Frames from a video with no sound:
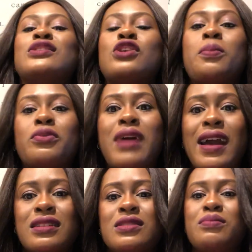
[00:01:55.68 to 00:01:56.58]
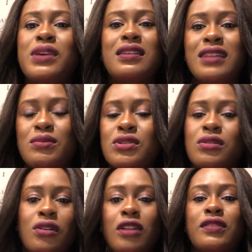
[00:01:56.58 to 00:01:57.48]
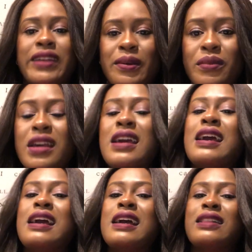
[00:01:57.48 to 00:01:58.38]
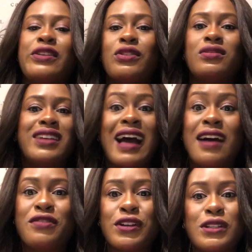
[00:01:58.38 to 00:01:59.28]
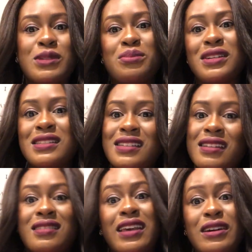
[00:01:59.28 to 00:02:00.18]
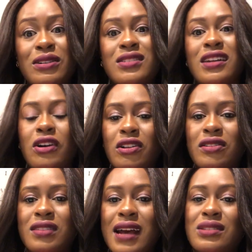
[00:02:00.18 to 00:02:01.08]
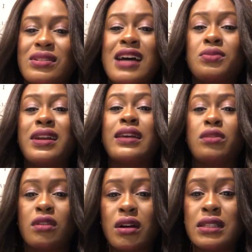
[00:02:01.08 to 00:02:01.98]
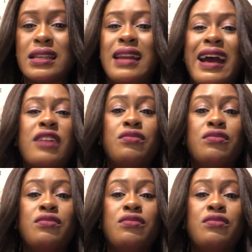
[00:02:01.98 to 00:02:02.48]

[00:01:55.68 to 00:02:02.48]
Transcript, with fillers: top-ranked, big-name school, all of them. Like, you know, the Harvard, Princeton, Yale, and all of that. So that's what I thought, and I